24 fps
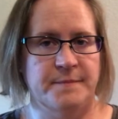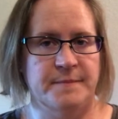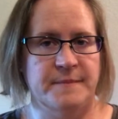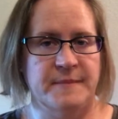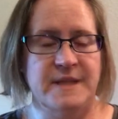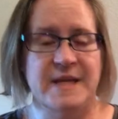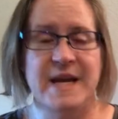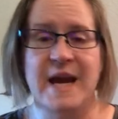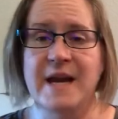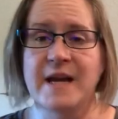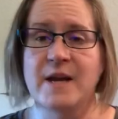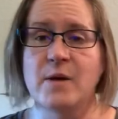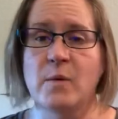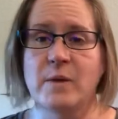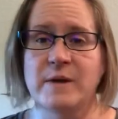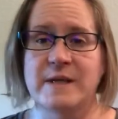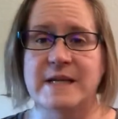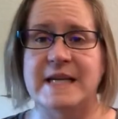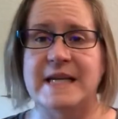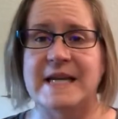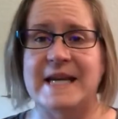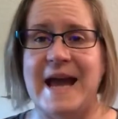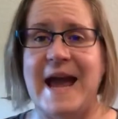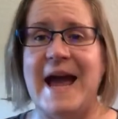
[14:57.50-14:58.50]
Yeah, you
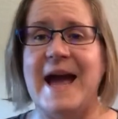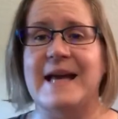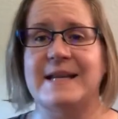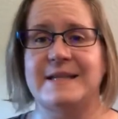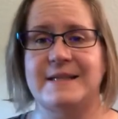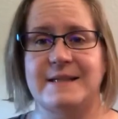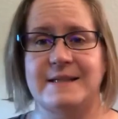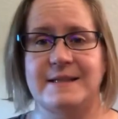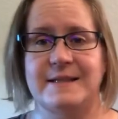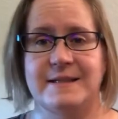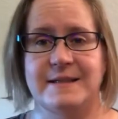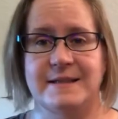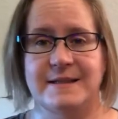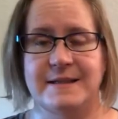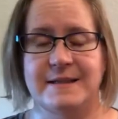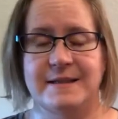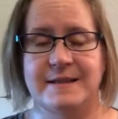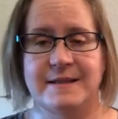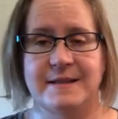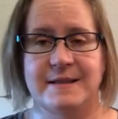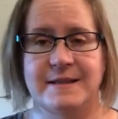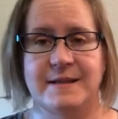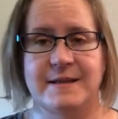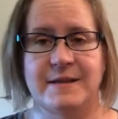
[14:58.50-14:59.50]
wanted a cat.
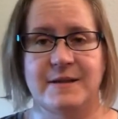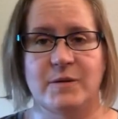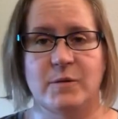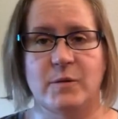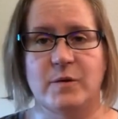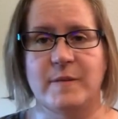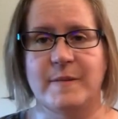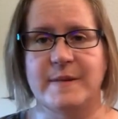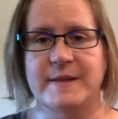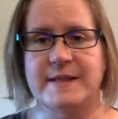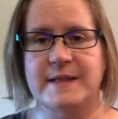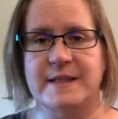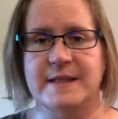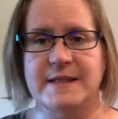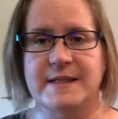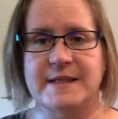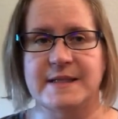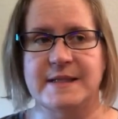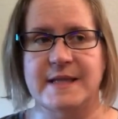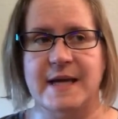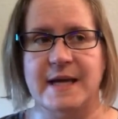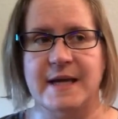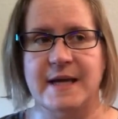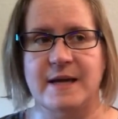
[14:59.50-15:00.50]
What about the
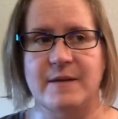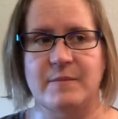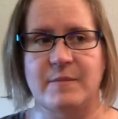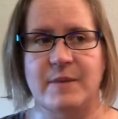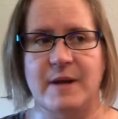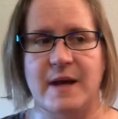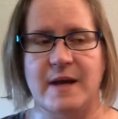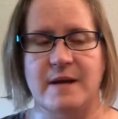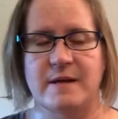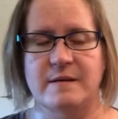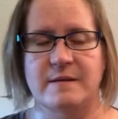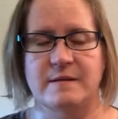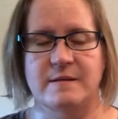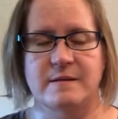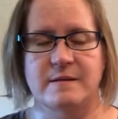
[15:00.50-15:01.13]
second pet?